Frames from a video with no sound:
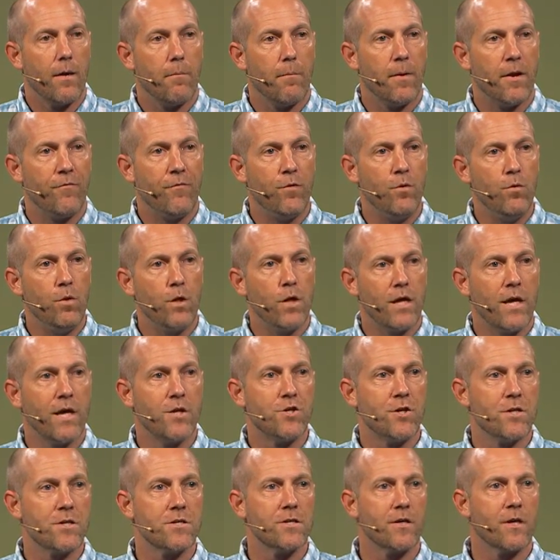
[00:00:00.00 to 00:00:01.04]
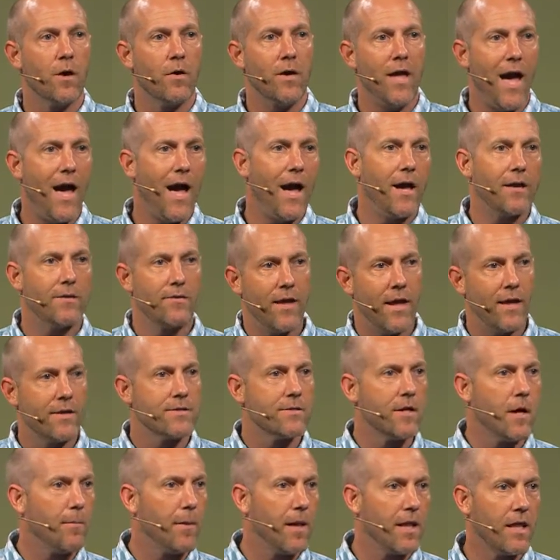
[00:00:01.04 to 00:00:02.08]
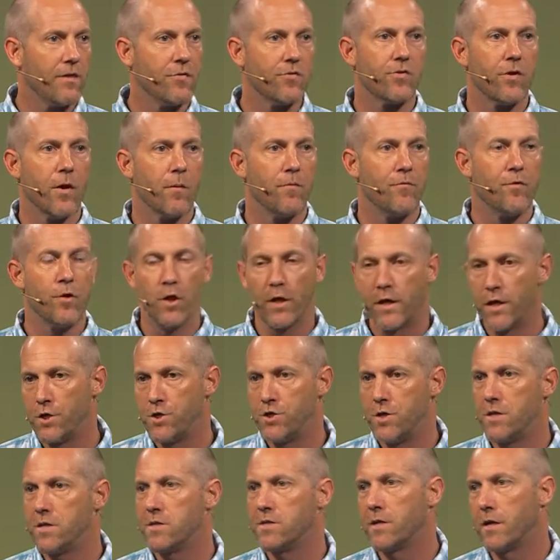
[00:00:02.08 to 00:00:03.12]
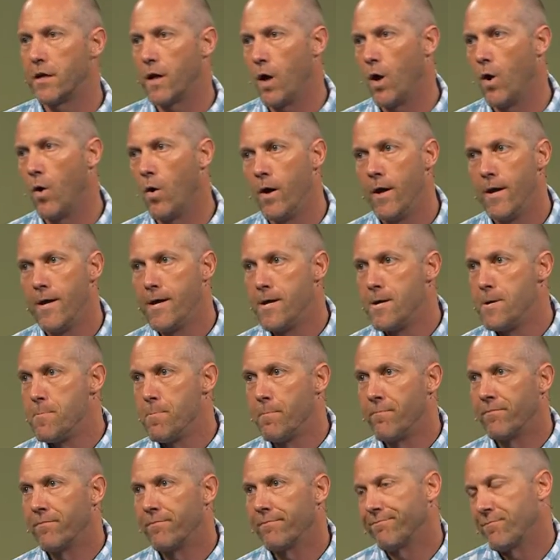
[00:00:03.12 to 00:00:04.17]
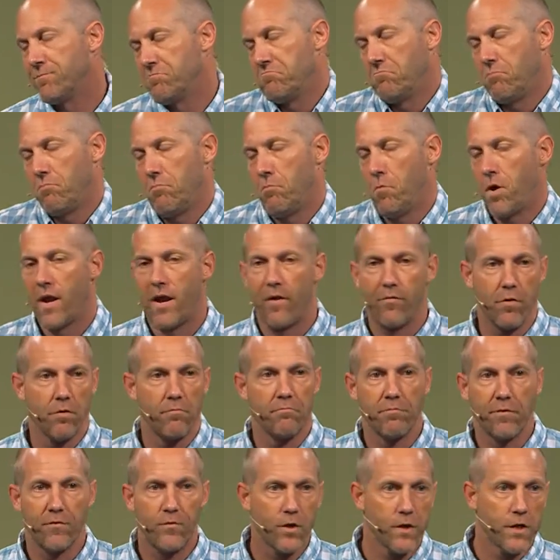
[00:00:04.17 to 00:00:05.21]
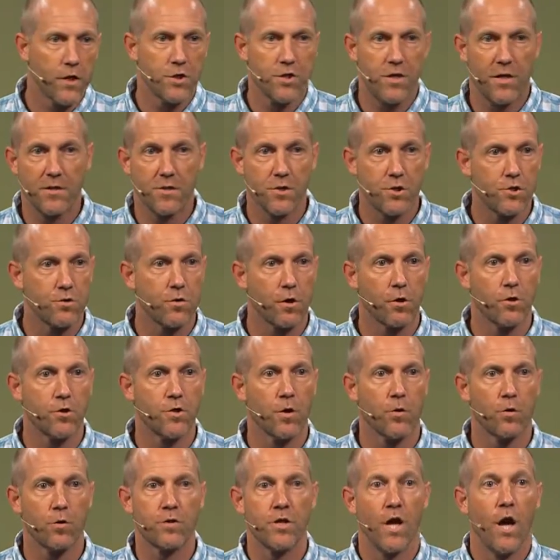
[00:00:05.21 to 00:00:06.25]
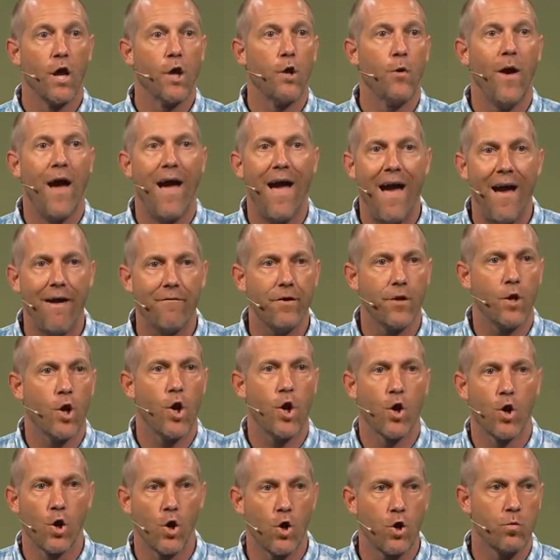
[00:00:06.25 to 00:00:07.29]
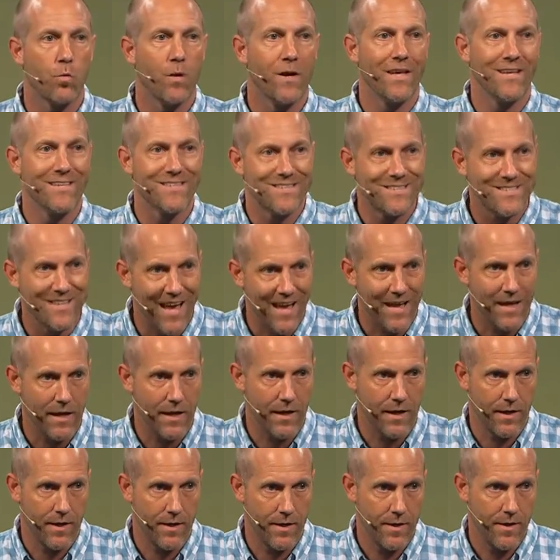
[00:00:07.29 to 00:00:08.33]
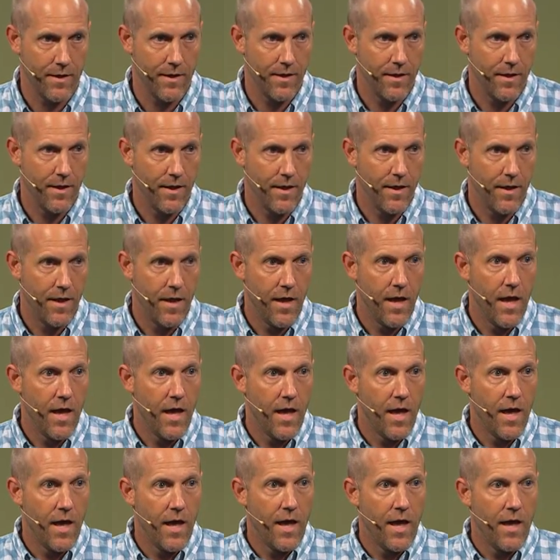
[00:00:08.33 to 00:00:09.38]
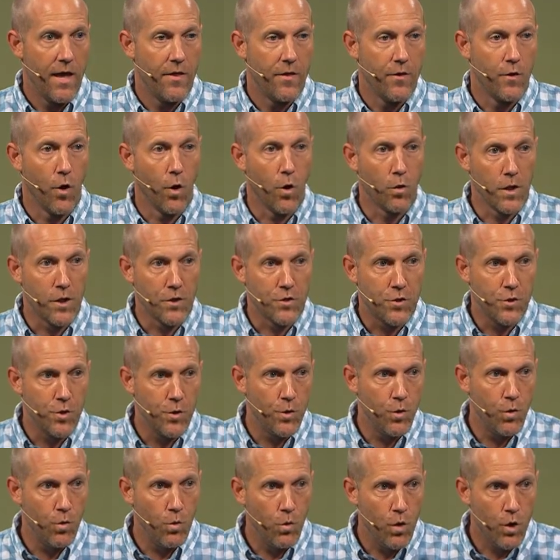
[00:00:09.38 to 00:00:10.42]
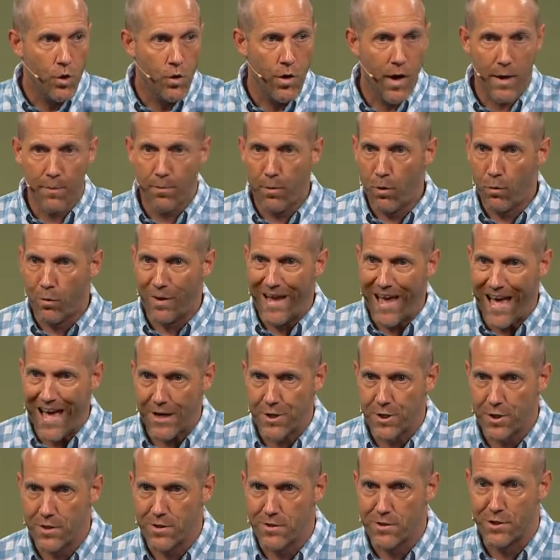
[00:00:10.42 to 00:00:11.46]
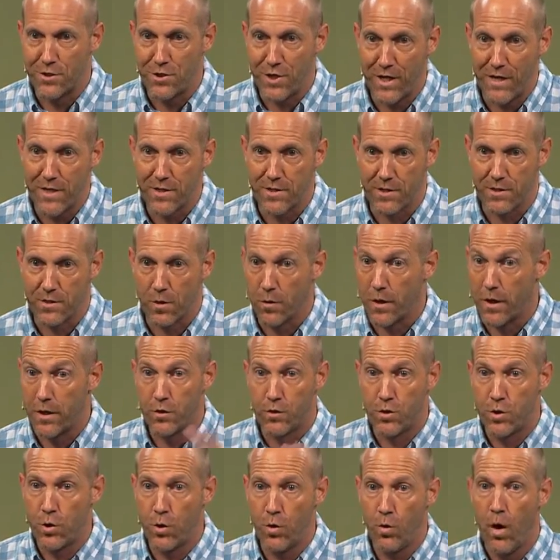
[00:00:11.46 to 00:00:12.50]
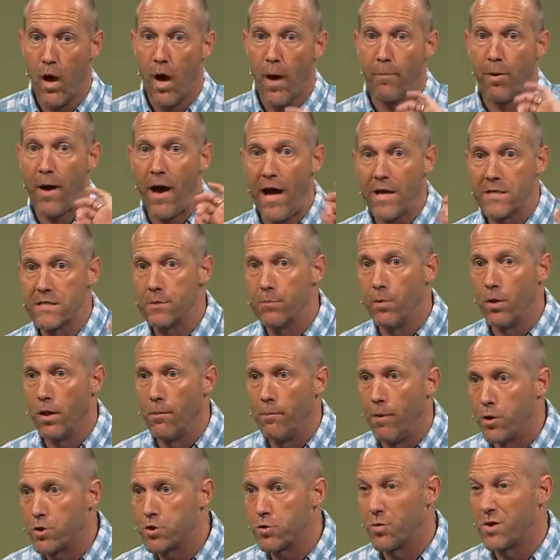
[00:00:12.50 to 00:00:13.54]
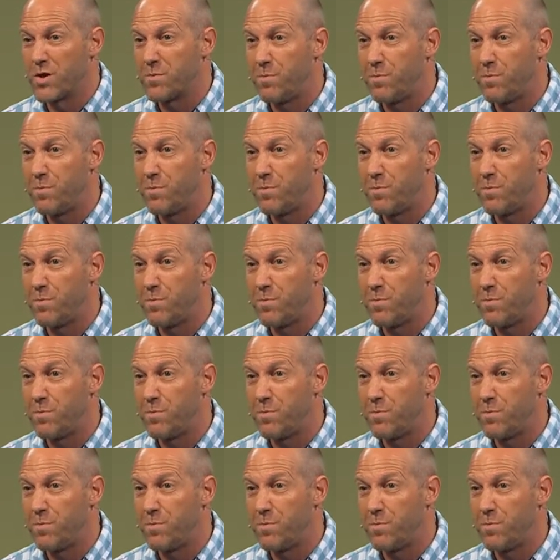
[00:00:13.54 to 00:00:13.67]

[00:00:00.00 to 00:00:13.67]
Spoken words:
but if you look at Jesus and go, yeah, I take some, I leave some. If you look at Jesus and go, whatever. If you look at Jesus and shrug your shoulders, you haven't heard what he's saying. There are only two credible reactions to Jesus, only two possible emotional